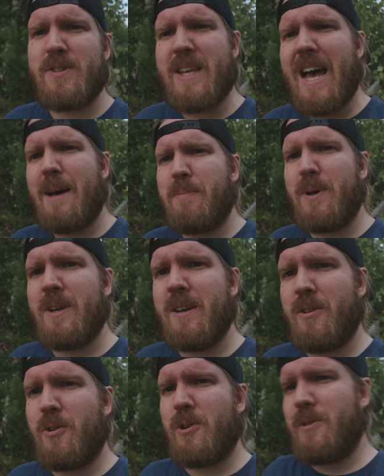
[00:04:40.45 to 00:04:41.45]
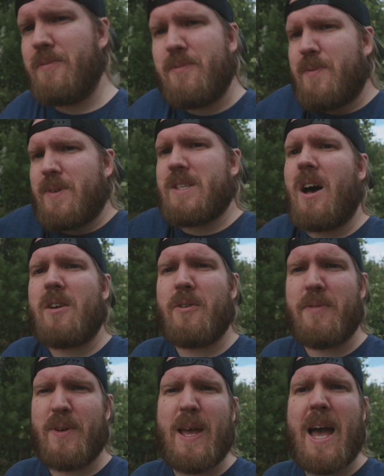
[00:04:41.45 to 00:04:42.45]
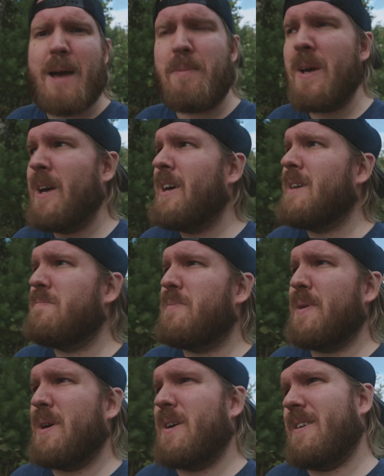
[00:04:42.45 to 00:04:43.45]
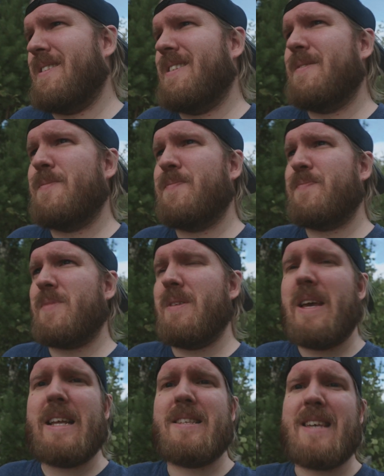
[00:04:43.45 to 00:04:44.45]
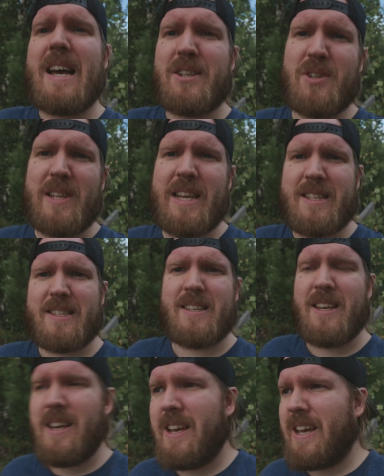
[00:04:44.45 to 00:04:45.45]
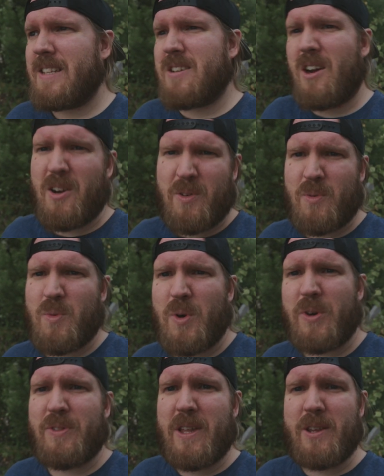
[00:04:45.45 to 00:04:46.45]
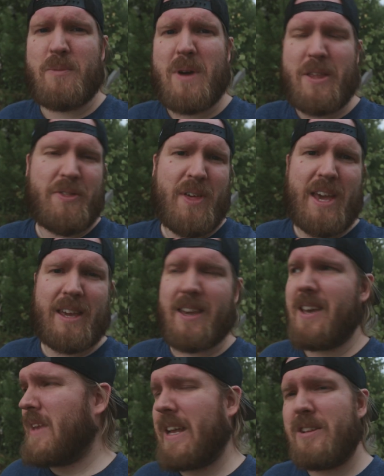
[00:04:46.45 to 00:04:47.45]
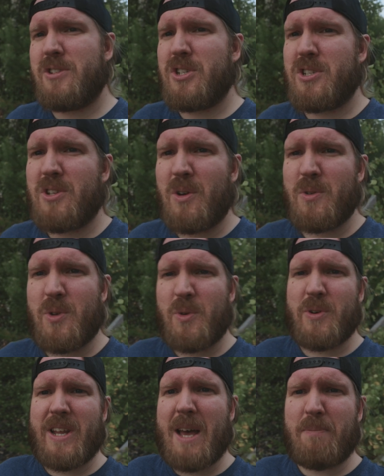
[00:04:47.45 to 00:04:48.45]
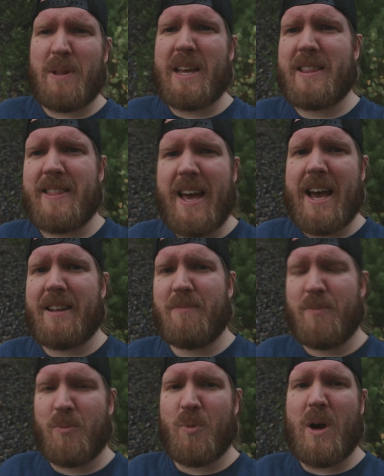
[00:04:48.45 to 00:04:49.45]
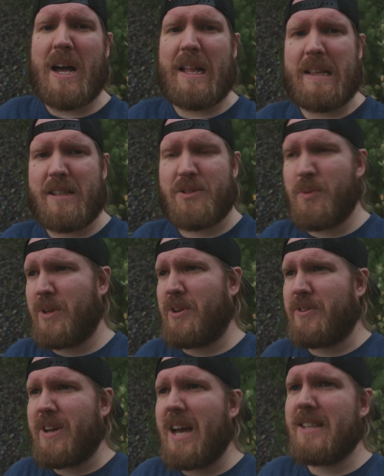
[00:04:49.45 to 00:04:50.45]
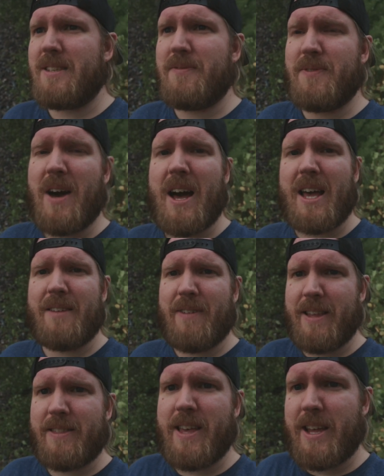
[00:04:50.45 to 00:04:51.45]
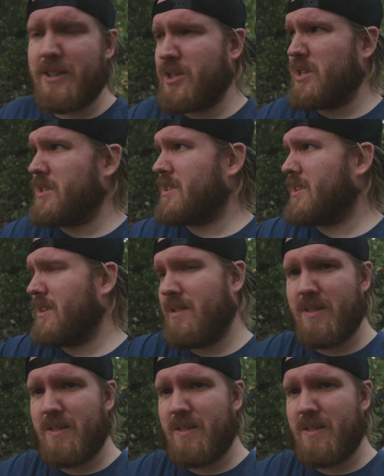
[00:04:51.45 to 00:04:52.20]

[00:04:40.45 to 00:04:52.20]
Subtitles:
app or a photography app, but it's harder work than you might think. And you just don't do an app like that while doing your 9 to 5 and then just